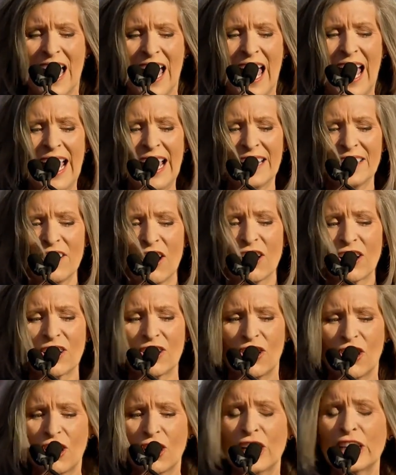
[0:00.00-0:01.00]
and are
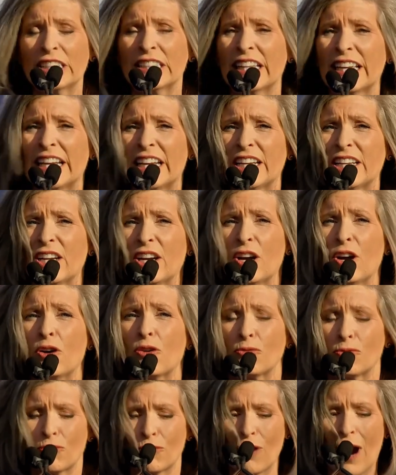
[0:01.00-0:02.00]
currently,
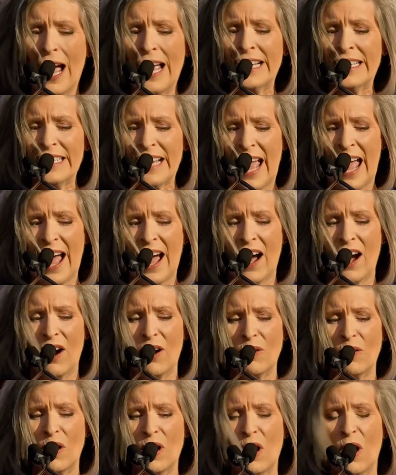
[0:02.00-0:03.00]
right
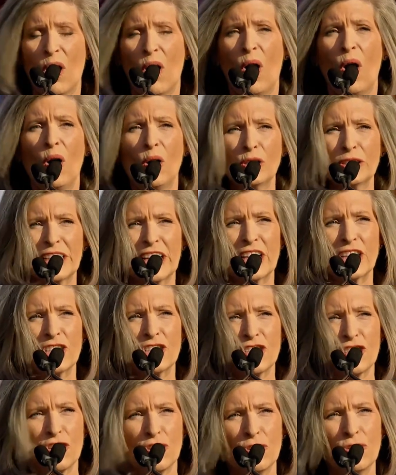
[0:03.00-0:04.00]
now, holding
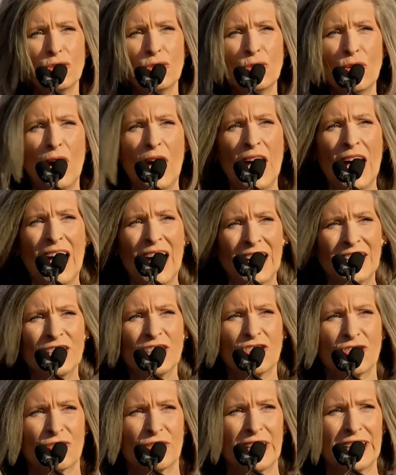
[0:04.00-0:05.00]

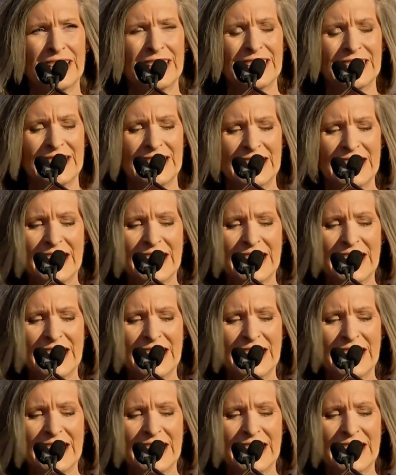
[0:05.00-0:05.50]
200